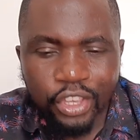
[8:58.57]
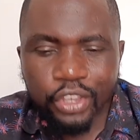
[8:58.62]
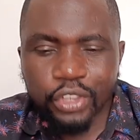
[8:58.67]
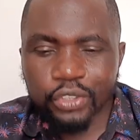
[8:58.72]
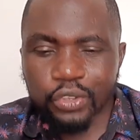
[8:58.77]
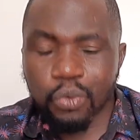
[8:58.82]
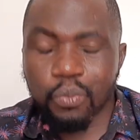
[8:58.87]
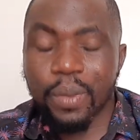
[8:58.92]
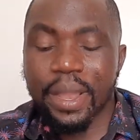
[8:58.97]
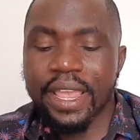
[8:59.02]

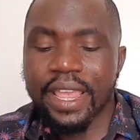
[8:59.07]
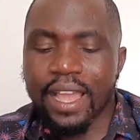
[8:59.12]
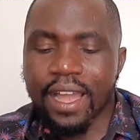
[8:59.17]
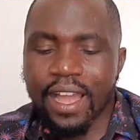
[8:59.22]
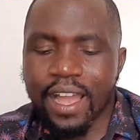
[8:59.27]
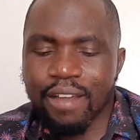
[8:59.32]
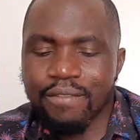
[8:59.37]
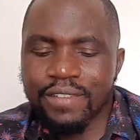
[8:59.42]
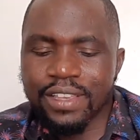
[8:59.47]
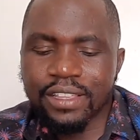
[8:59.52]
So by
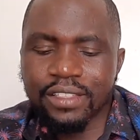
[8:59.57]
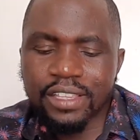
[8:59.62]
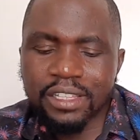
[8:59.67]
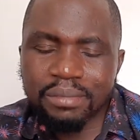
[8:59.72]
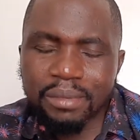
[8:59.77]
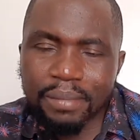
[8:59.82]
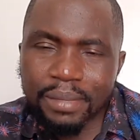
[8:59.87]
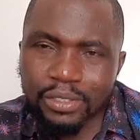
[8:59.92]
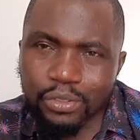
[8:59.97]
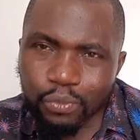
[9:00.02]
having these
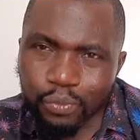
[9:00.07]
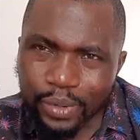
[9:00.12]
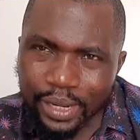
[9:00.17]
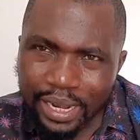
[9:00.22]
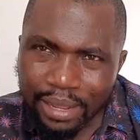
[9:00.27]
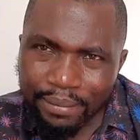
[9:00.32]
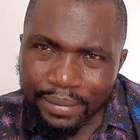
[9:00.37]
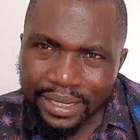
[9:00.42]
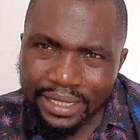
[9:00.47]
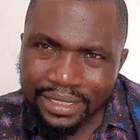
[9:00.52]
members of
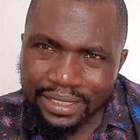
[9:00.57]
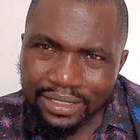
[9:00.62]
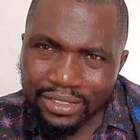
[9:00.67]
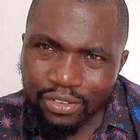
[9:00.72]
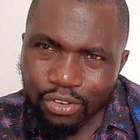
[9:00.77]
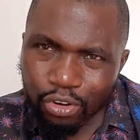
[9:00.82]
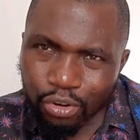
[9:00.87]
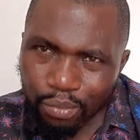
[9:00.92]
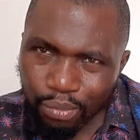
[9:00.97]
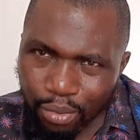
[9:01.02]
parliament
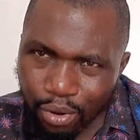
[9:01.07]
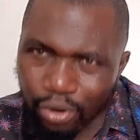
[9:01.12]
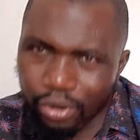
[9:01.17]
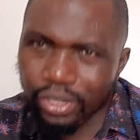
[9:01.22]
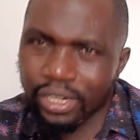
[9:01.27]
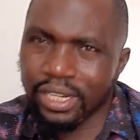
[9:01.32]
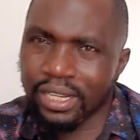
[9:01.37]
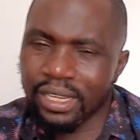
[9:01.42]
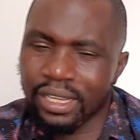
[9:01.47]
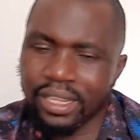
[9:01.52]
on
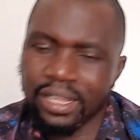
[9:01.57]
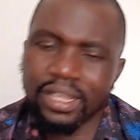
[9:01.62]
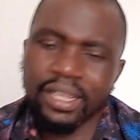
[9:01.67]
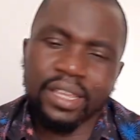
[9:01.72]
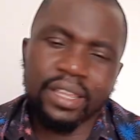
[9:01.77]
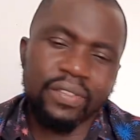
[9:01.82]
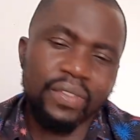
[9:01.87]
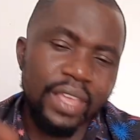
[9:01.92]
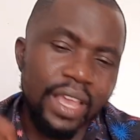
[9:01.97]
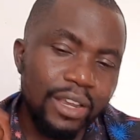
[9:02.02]
board,
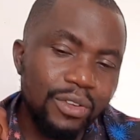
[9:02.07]
they